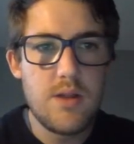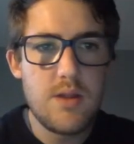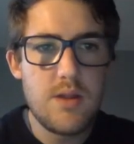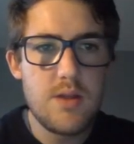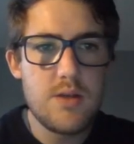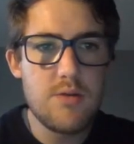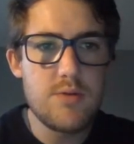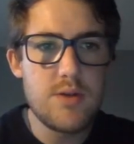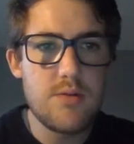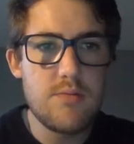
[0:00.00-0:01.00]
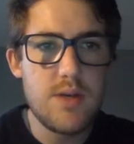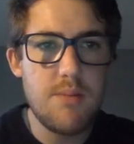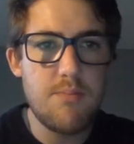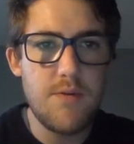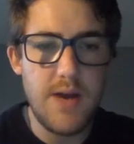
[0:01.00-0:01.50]
the total
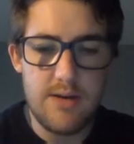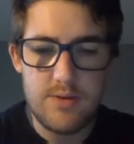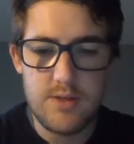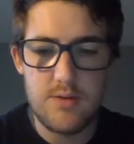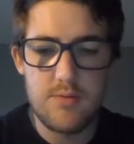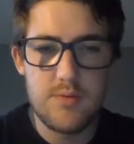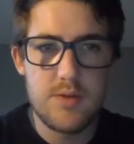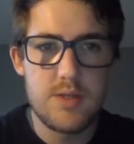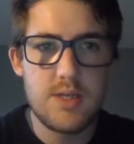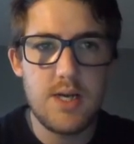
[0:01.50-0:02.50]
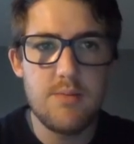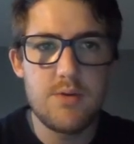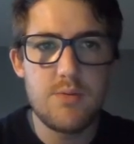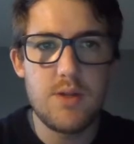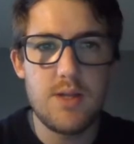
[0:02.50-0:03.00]
number of households,
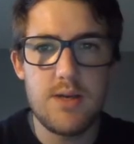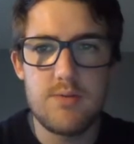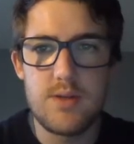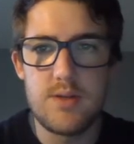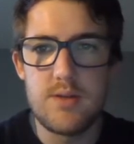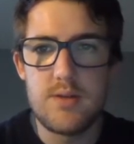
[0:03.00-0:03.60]
times 1,000.